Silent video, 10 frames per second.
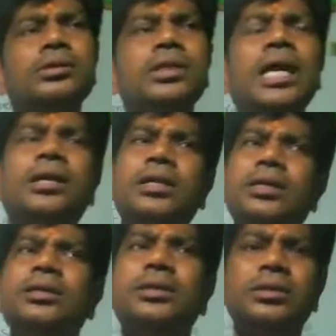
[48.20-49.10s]
that
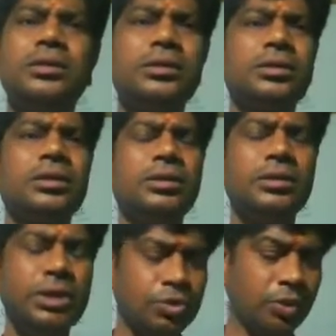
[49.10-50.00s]

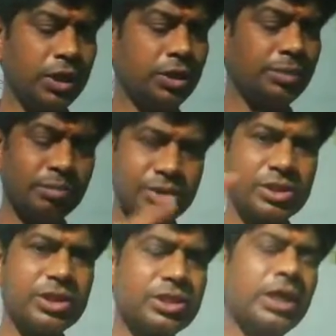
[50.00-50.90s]
this word
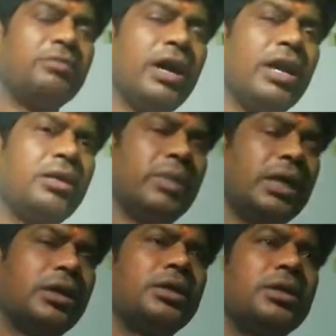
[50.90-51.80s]
business environment